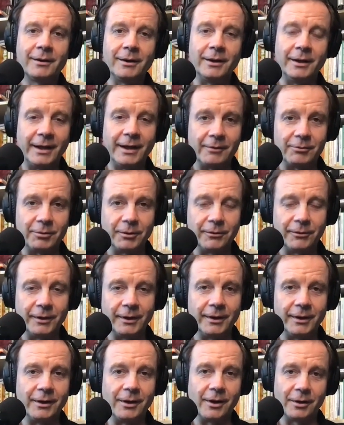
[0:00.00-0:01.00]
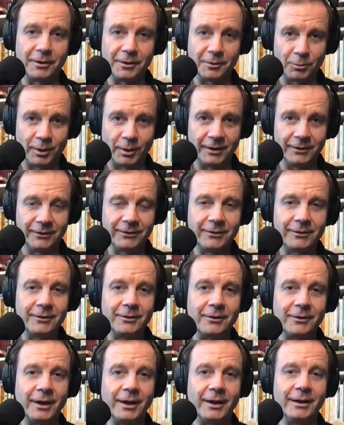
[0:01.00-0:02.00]
in everything, all at once,
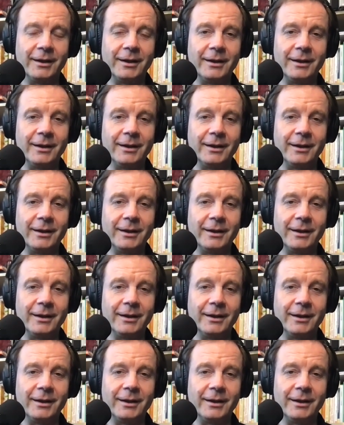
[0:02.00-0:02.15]
right?